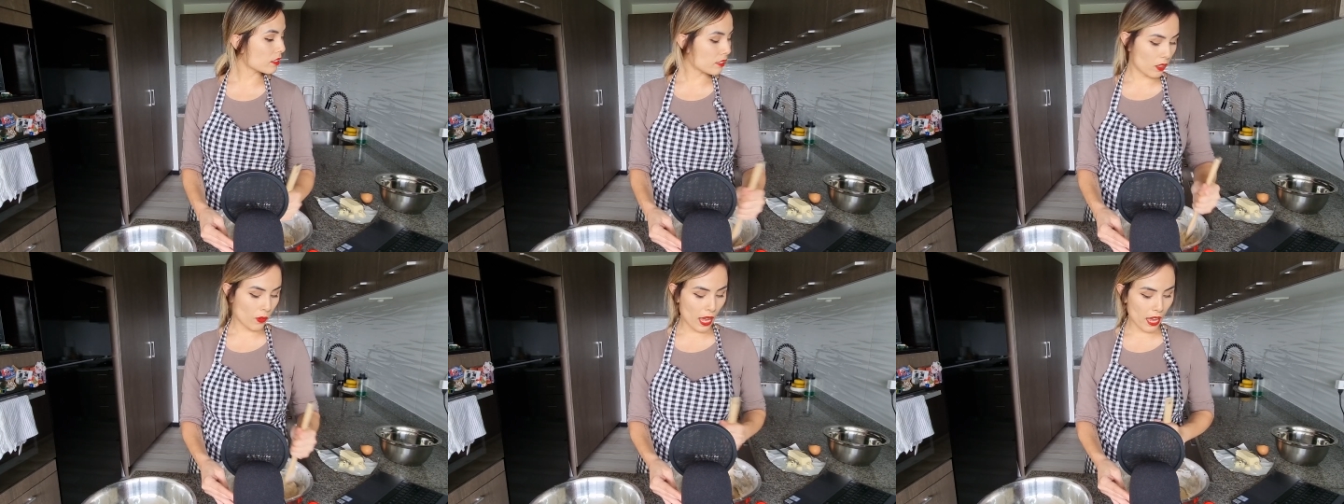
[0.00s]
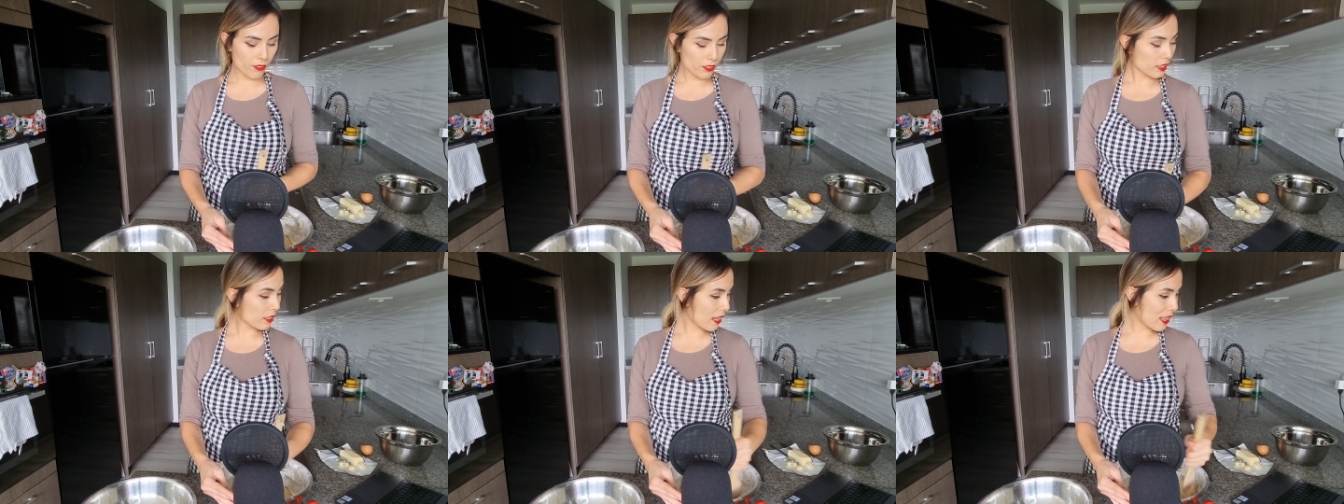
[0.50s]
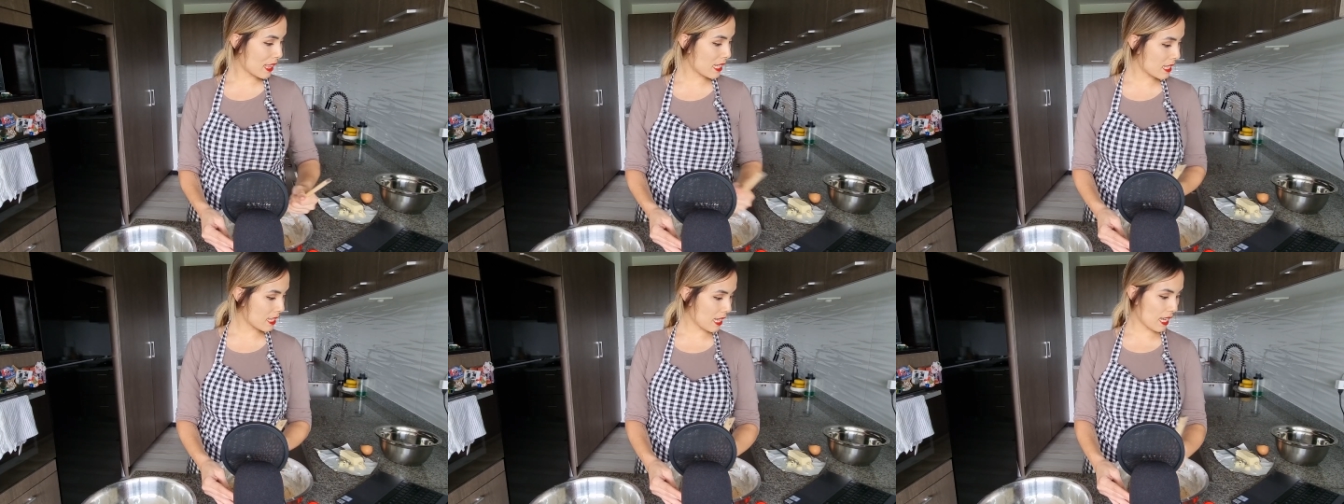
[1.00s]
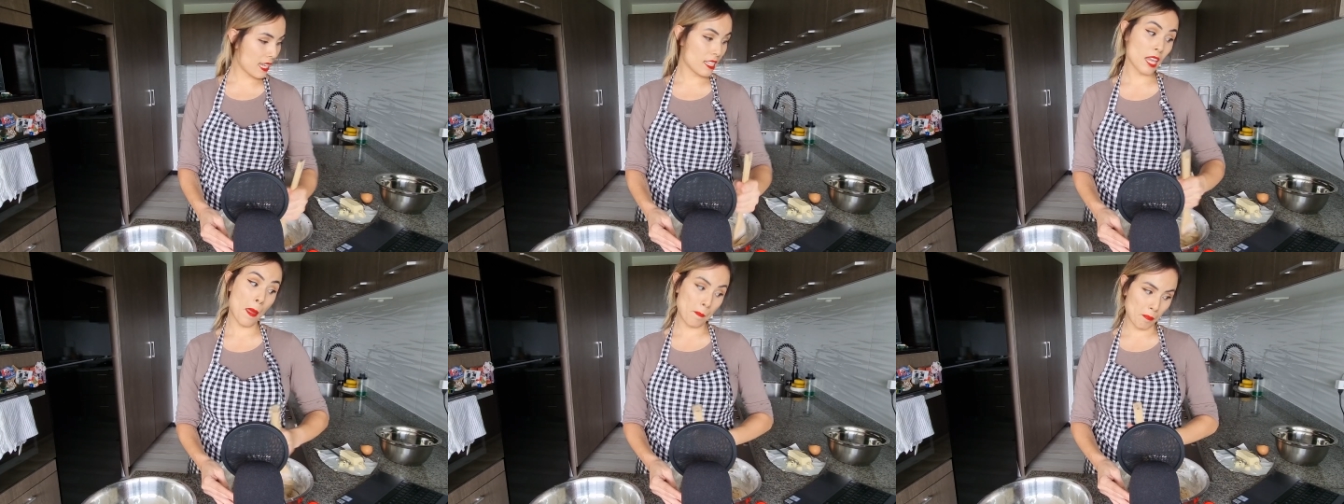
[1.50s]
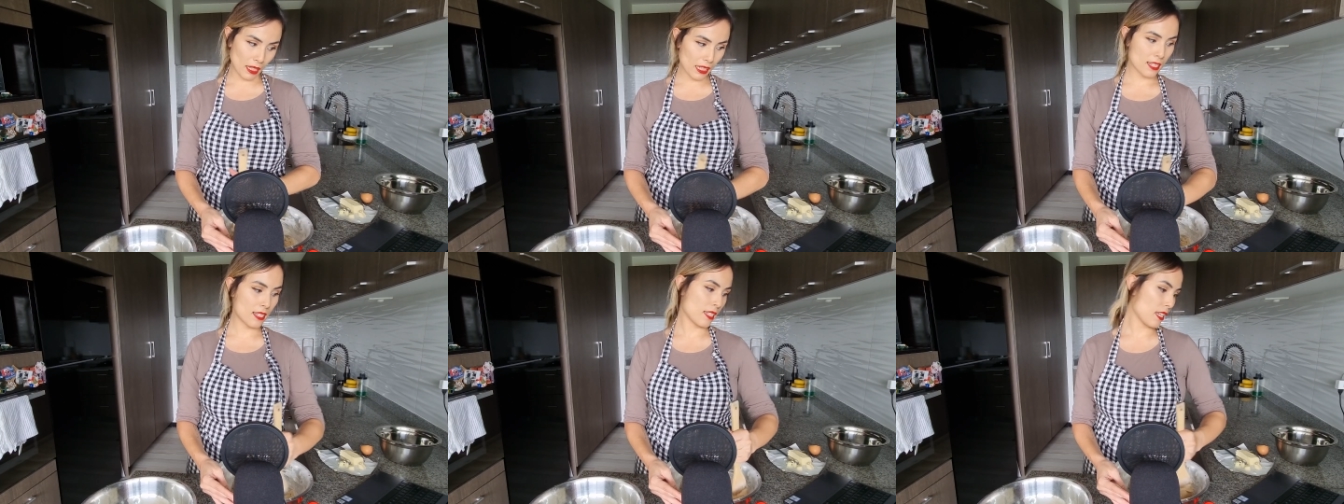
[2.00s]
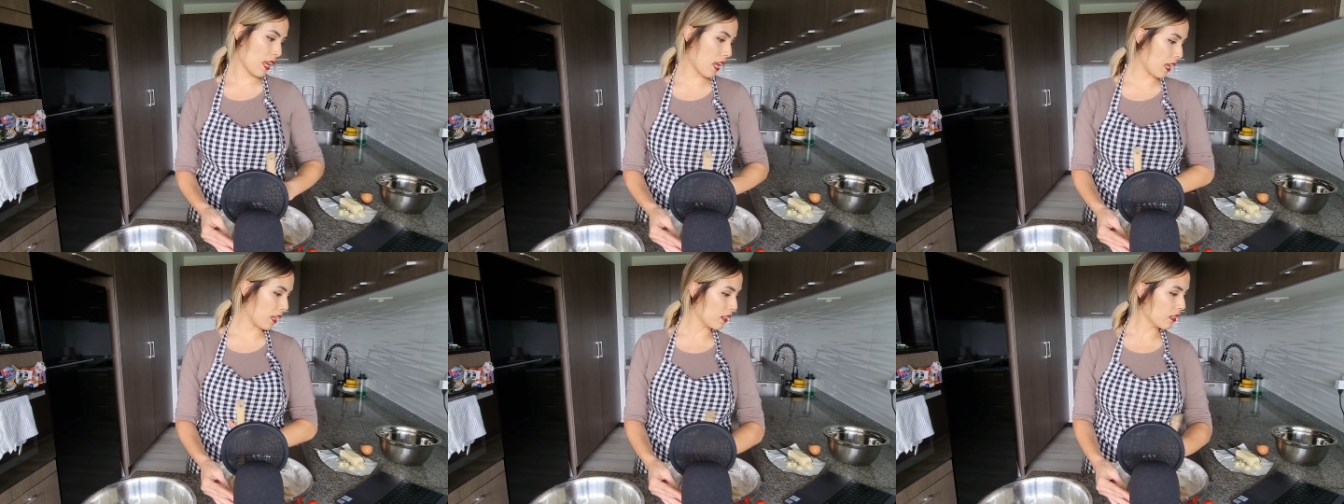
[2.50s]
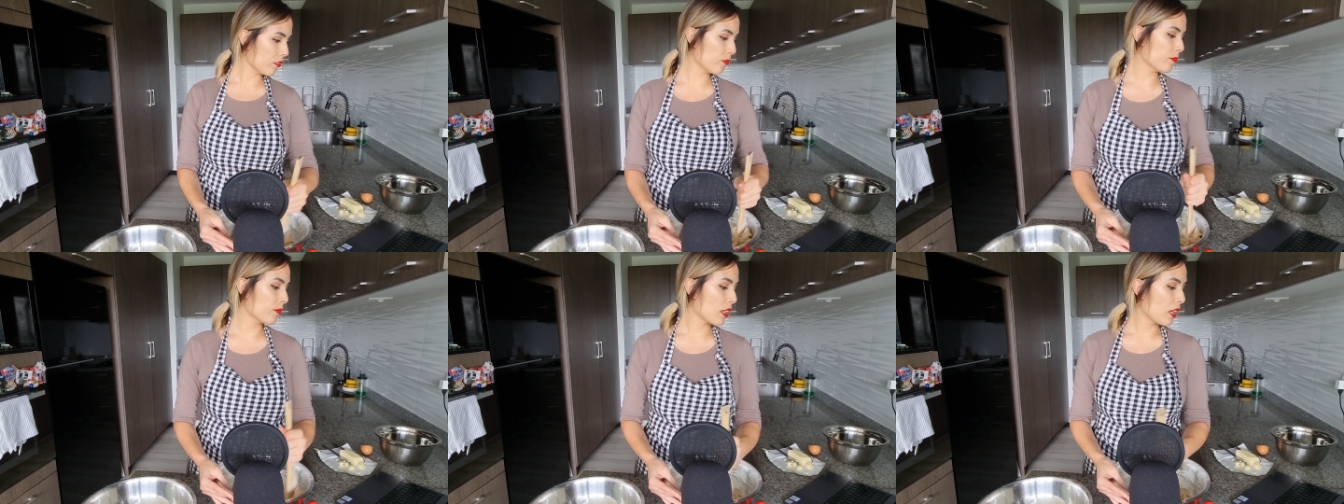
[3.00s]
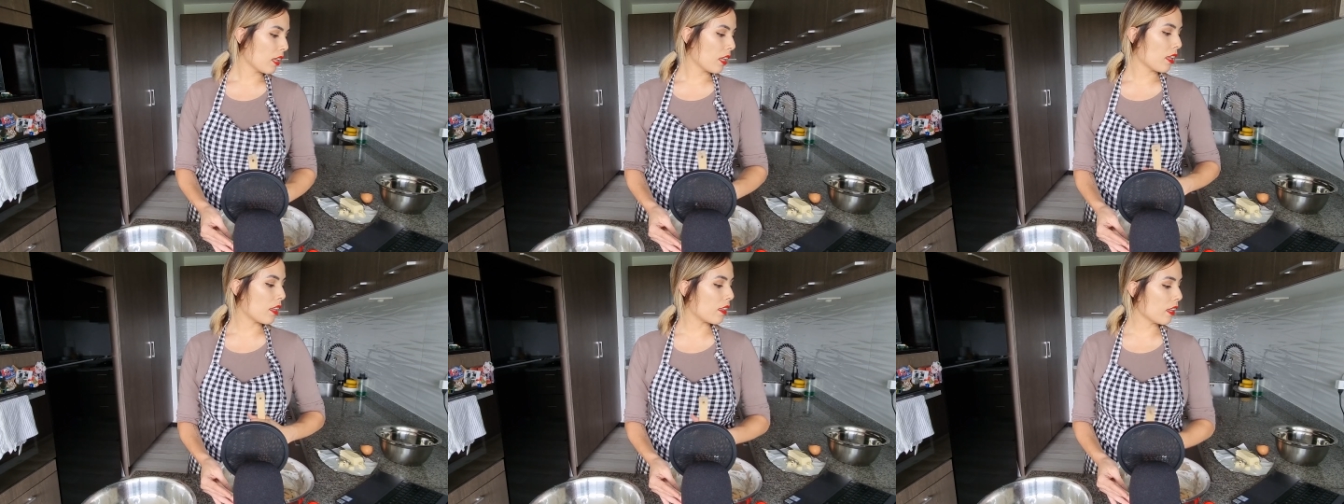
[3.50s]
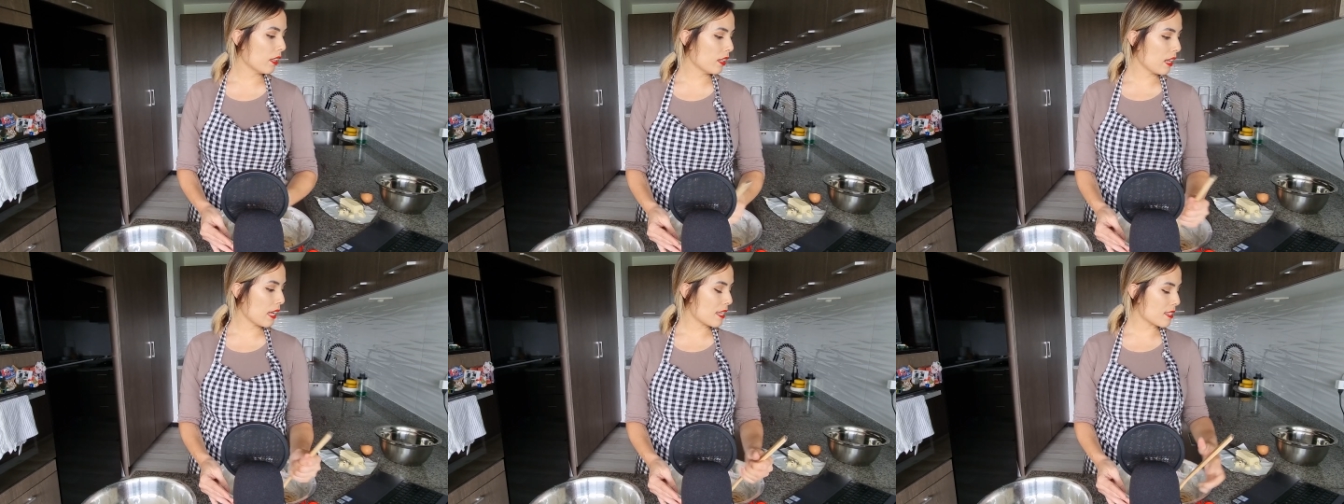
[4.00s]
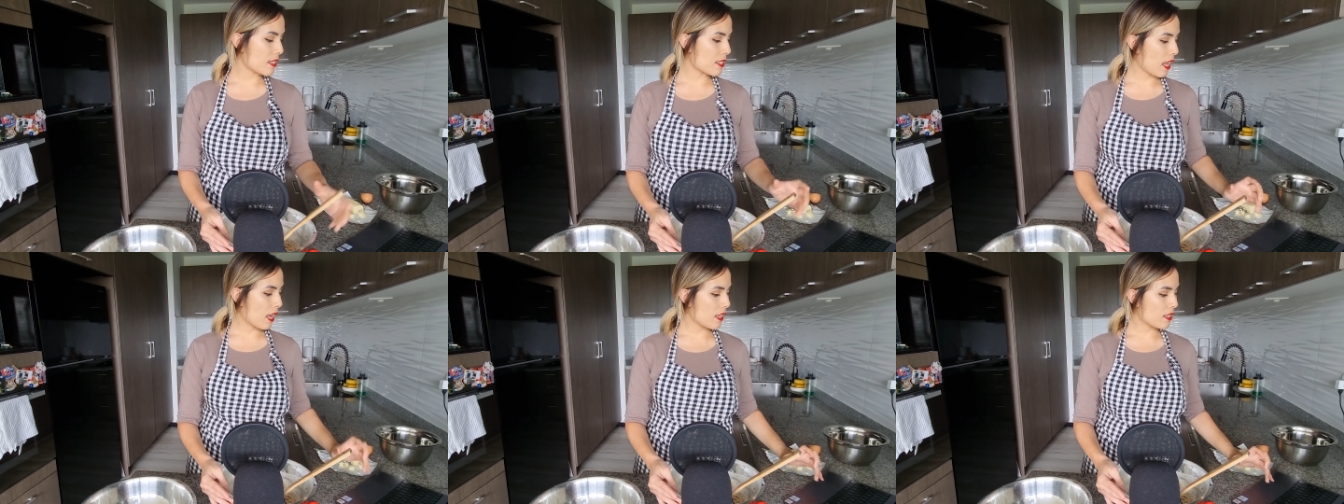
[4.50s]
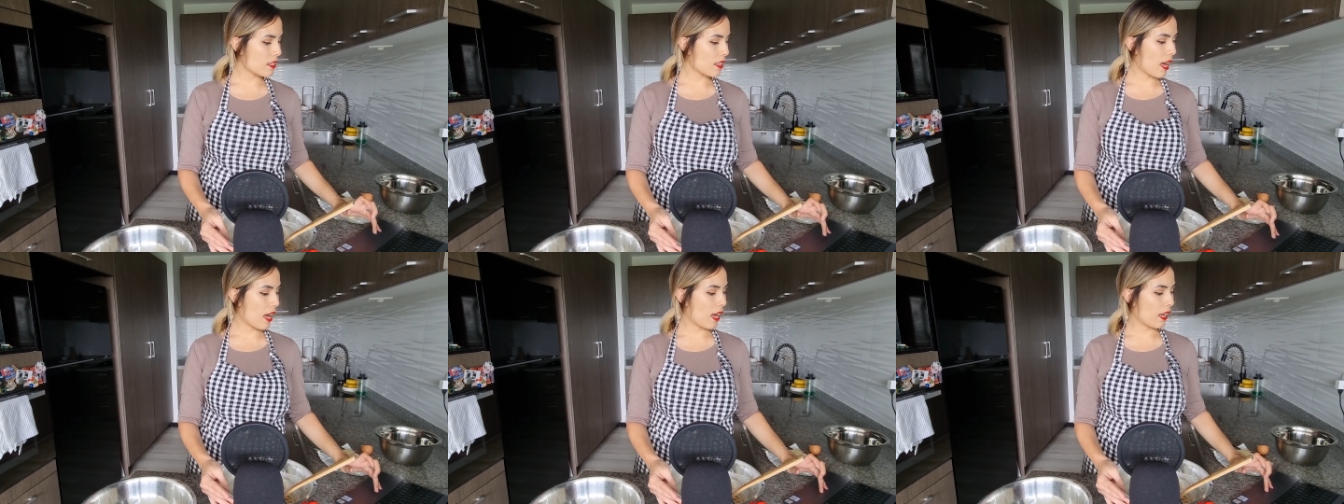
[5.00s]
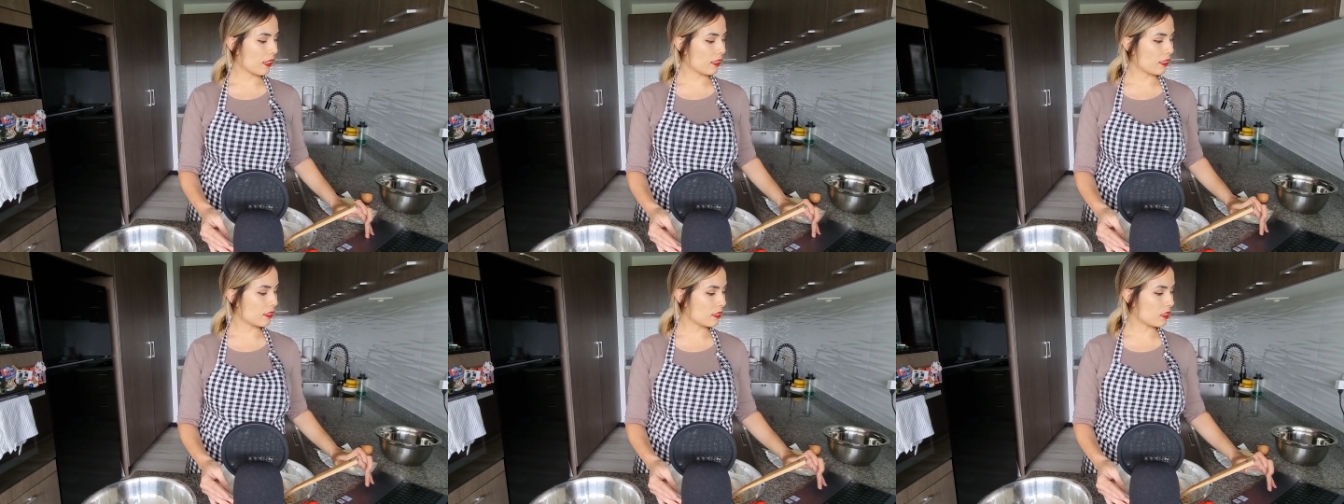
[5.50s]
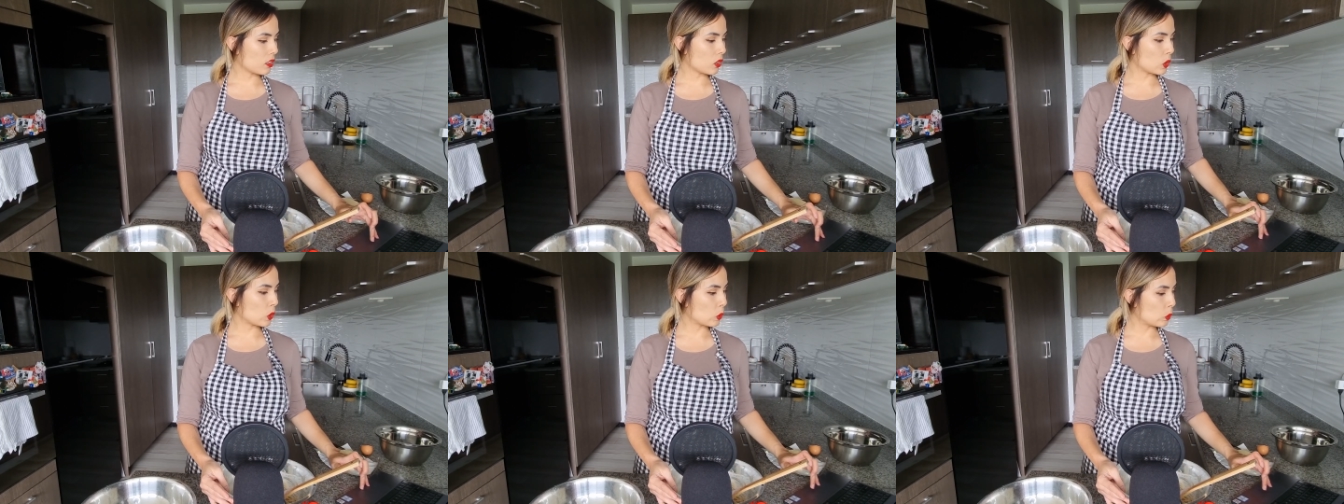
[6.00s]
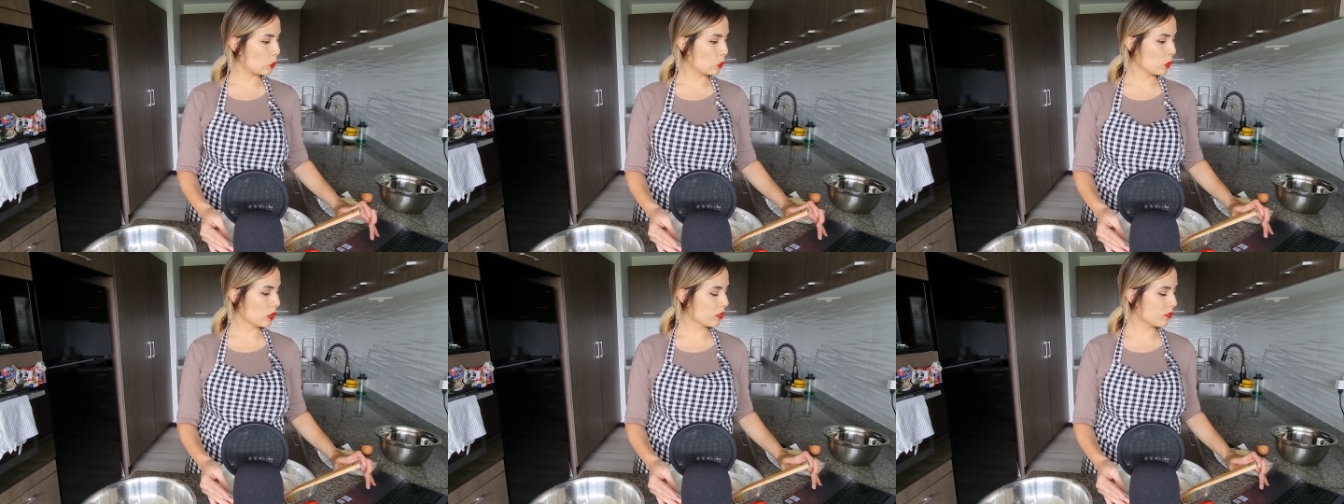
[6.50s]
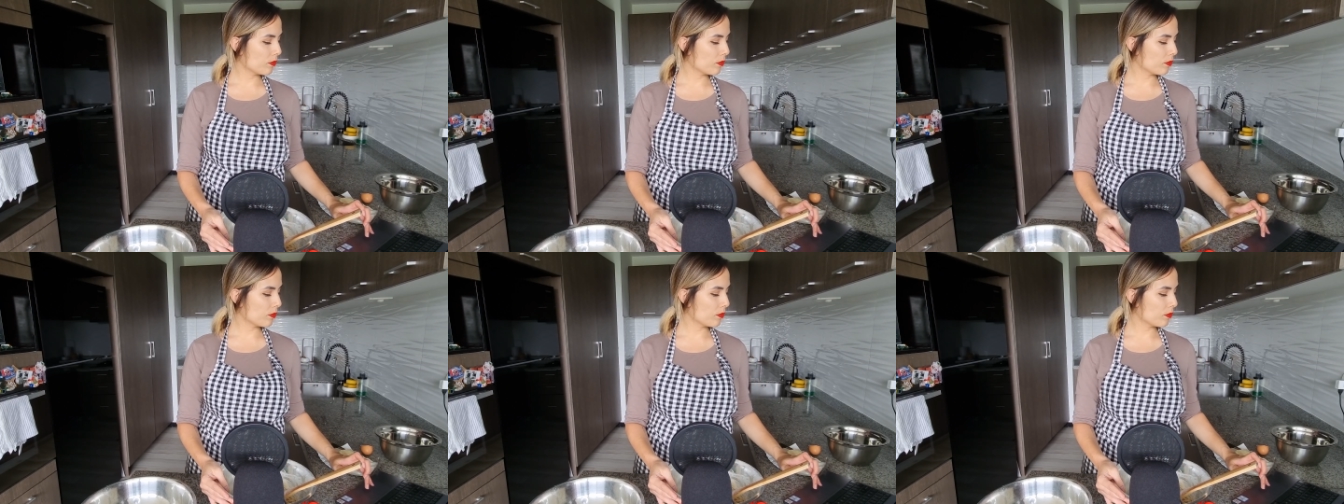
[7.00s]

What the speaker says: So after this is mixed in, then it says that I need to